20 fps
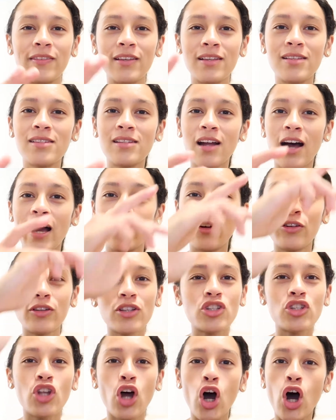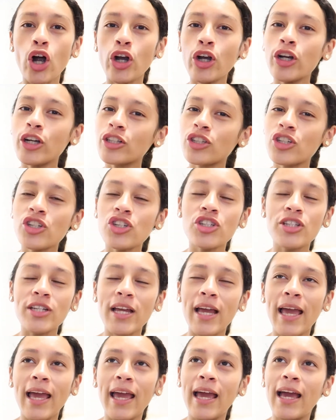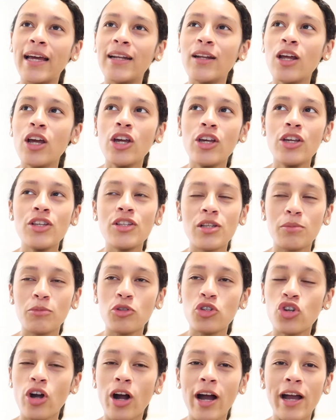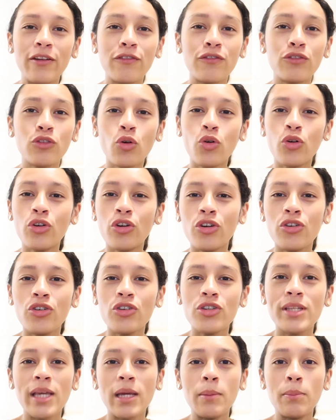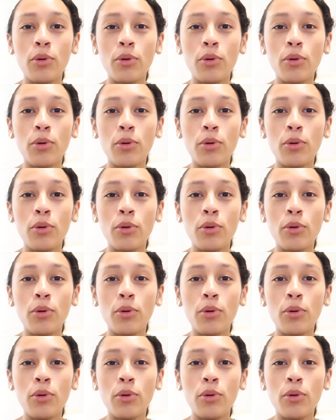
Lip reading: this style. It's the arched and some dried florals, and